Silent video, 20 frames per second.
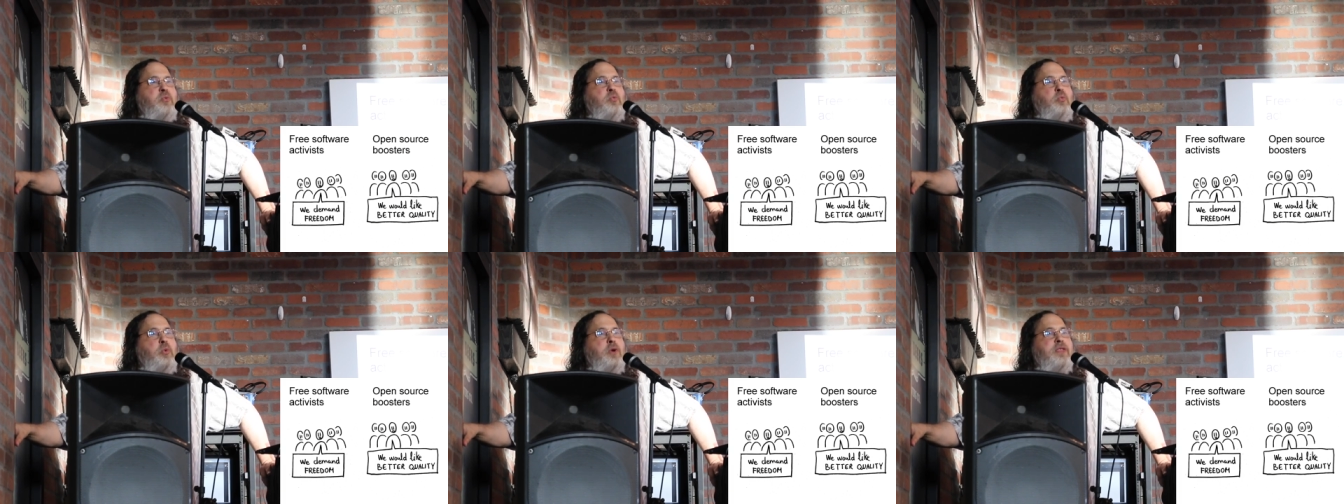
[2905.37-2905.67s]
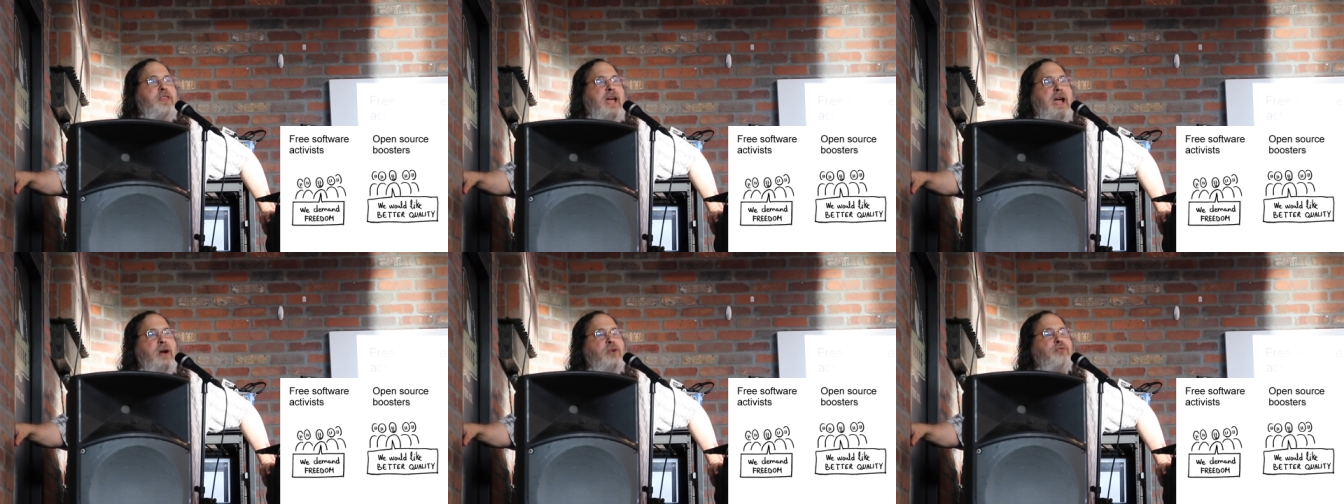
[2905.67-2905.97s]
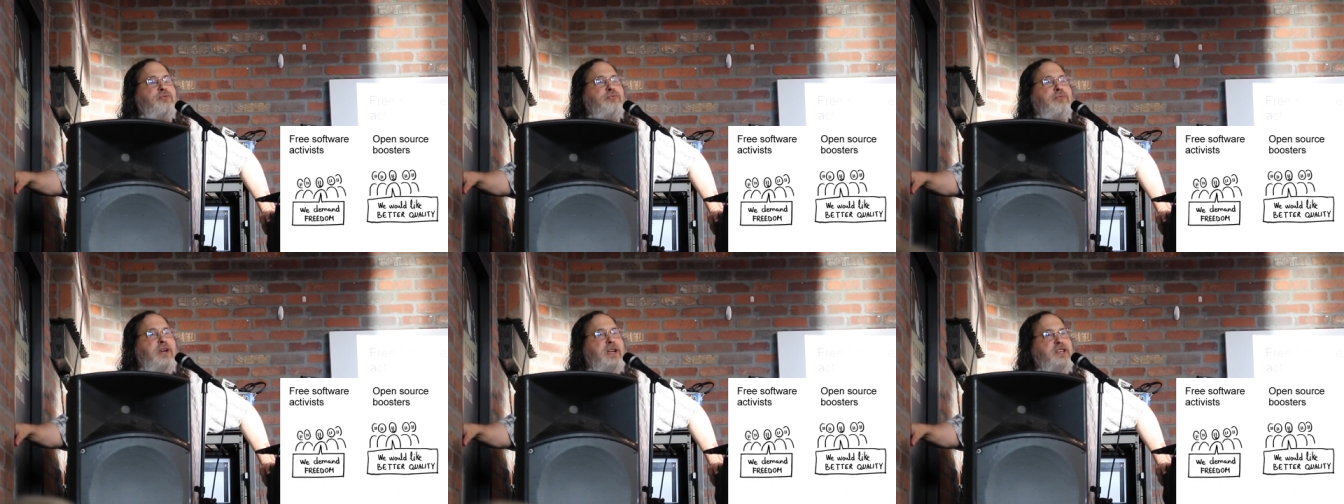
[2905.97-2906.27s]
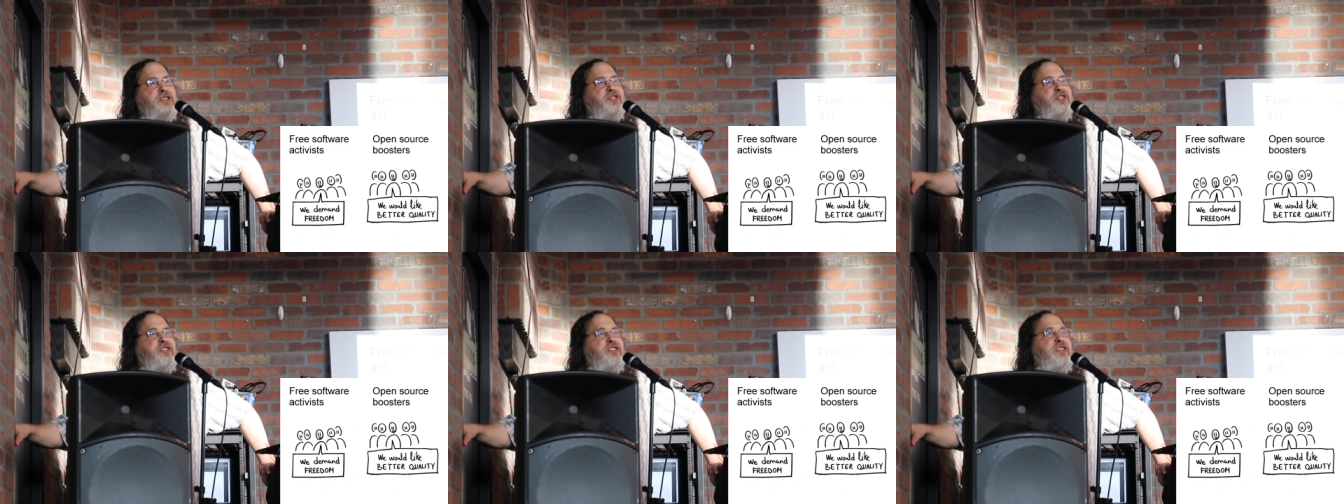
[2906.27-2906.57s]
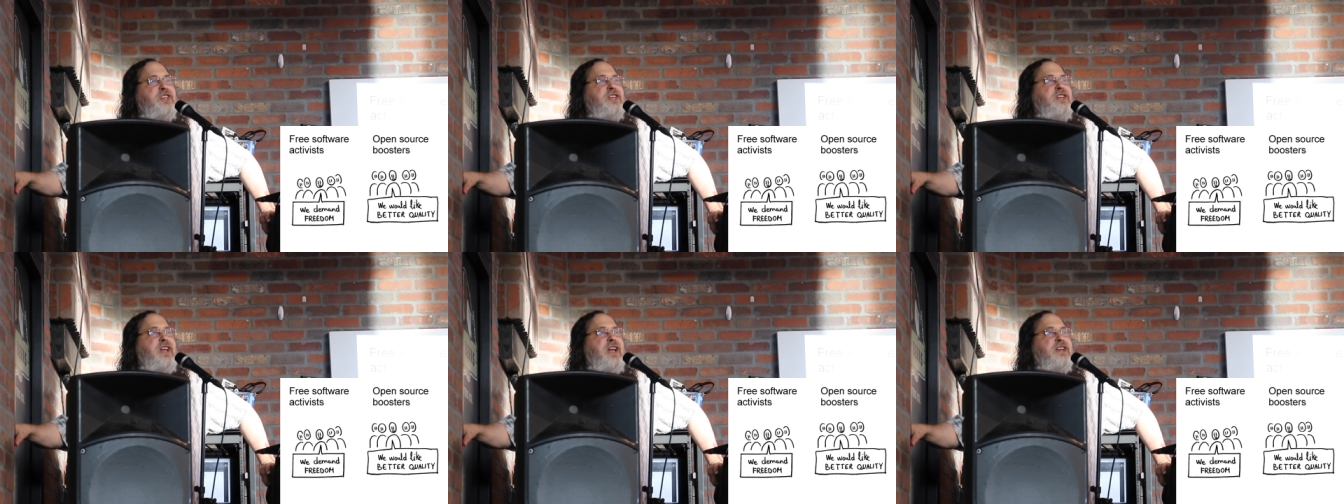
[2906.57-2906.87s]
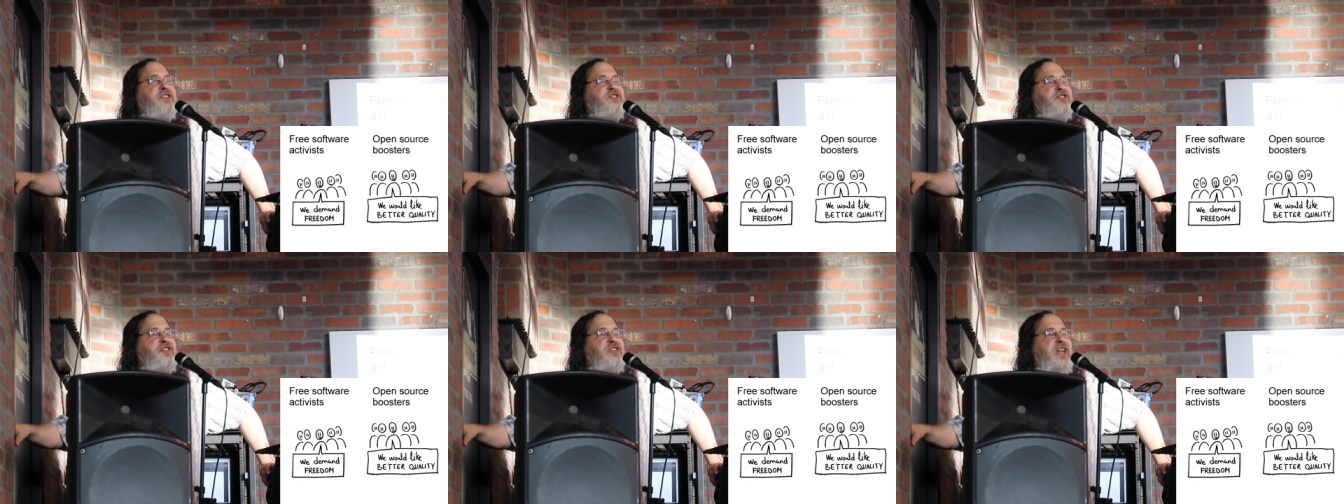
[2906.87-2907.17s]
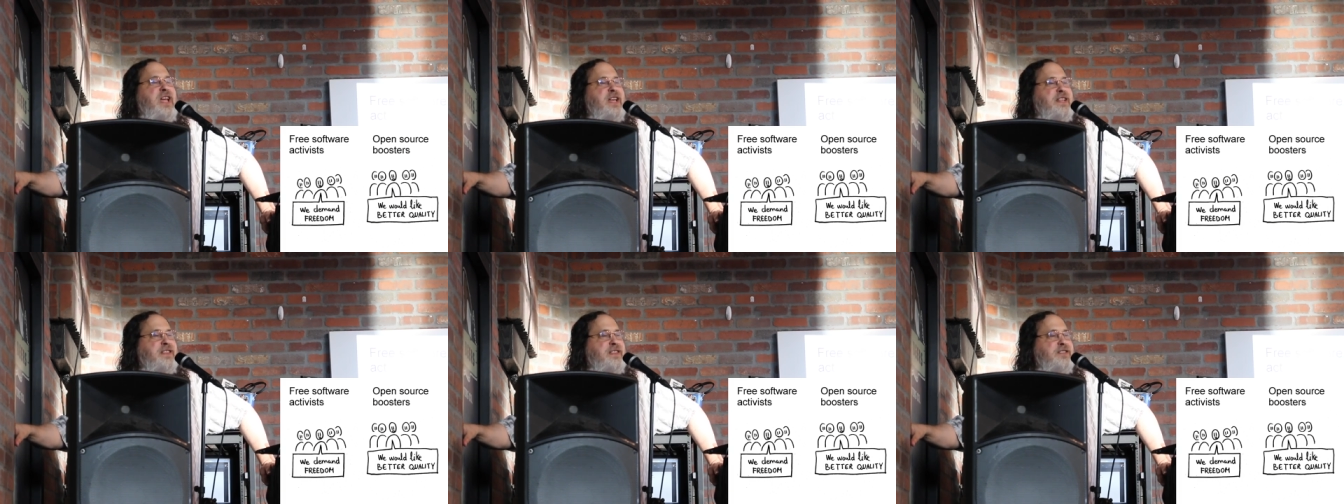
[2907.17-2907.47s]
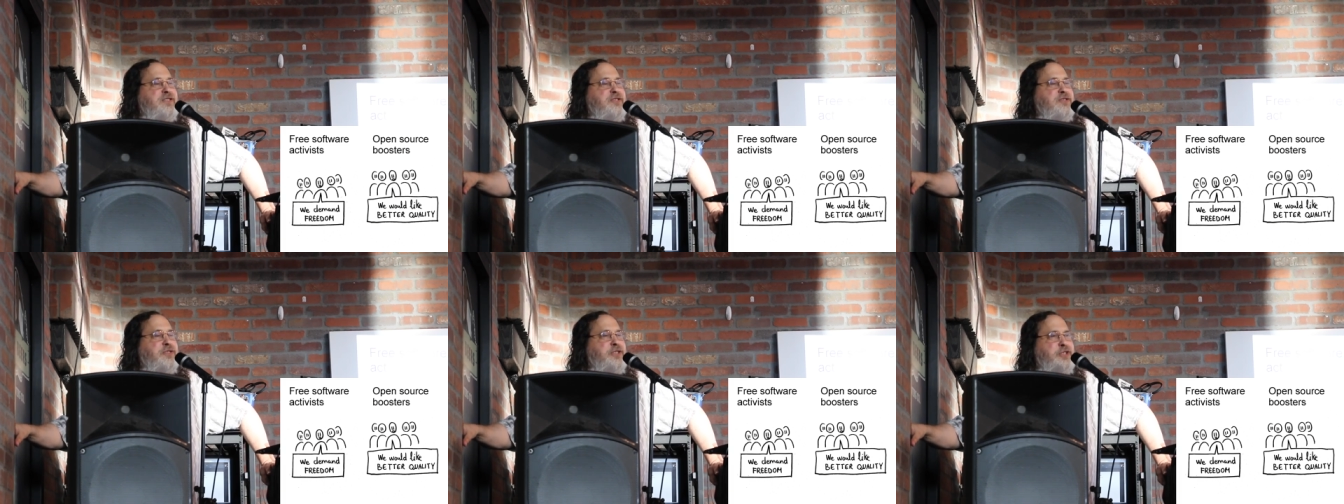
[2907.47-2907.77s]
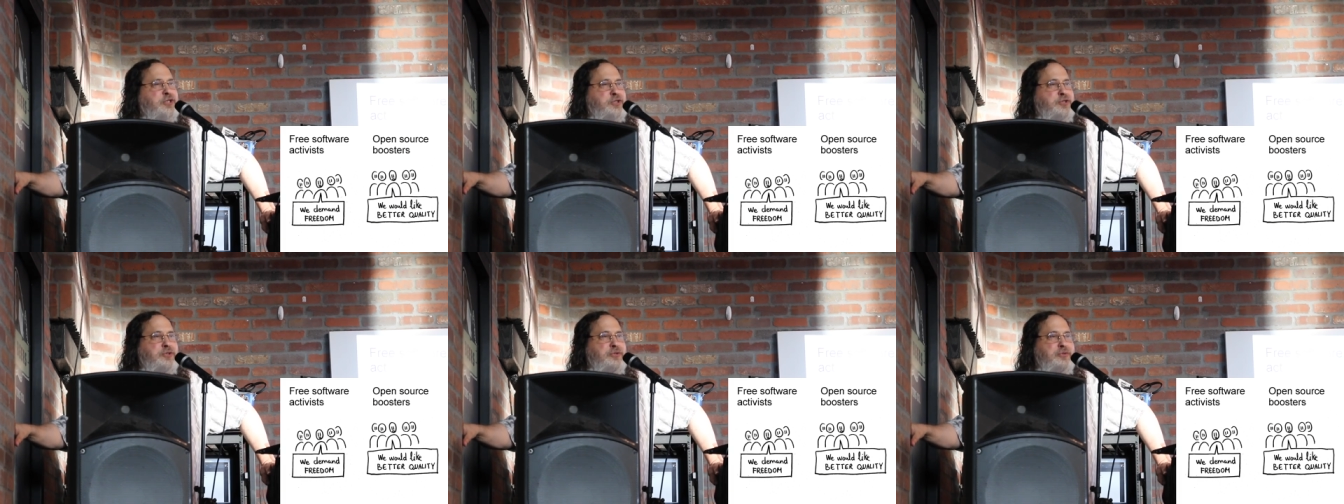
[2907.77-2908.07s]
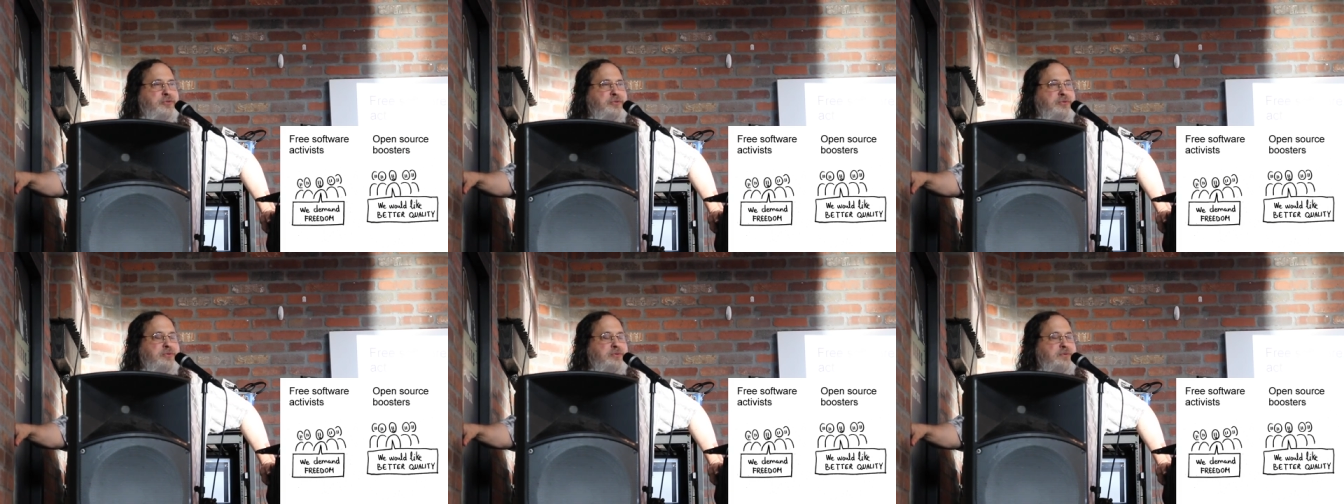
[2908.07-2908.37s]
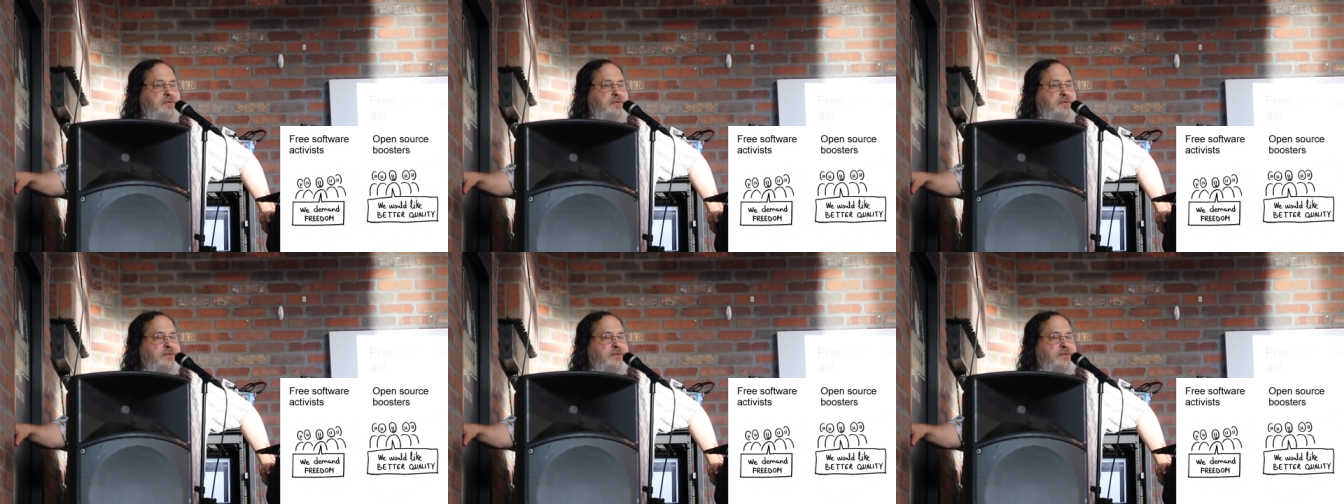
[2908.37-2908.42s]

without raising it as an ethical issue.